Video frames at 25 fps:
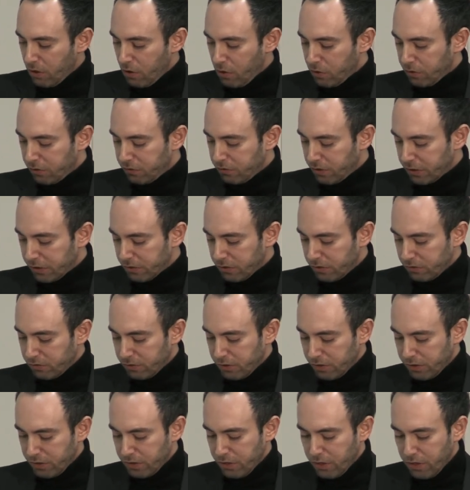on
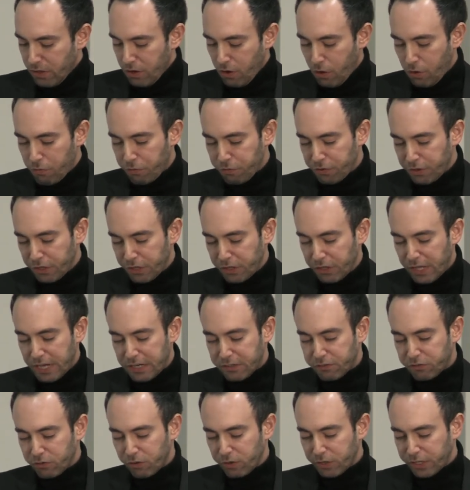dignity of the
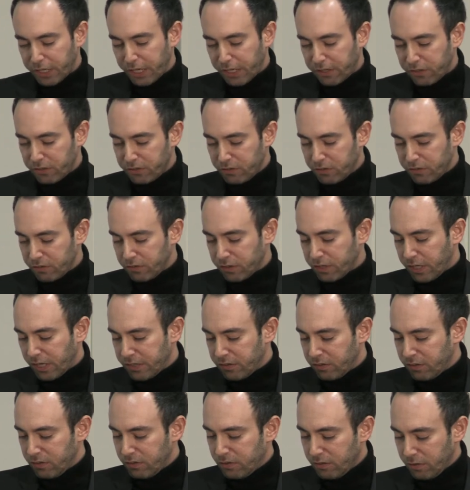electoral
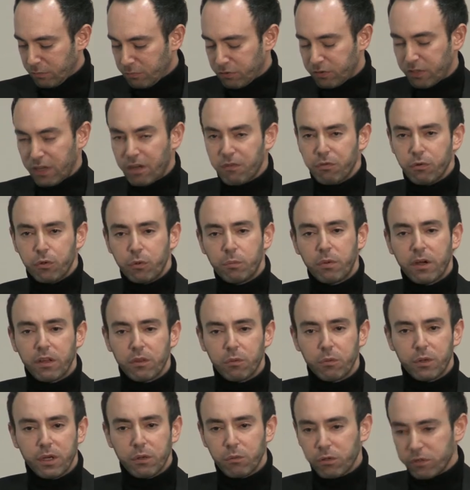candidate himself, who, by
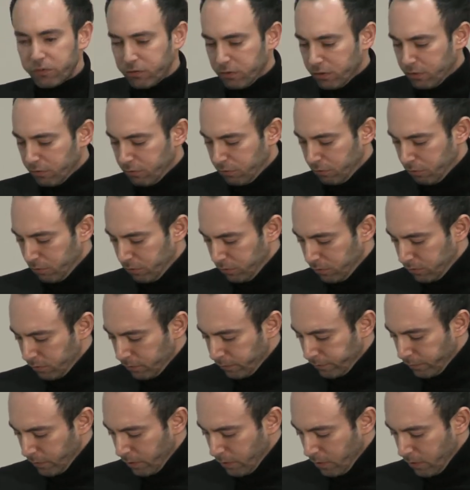the way, was not Jewish.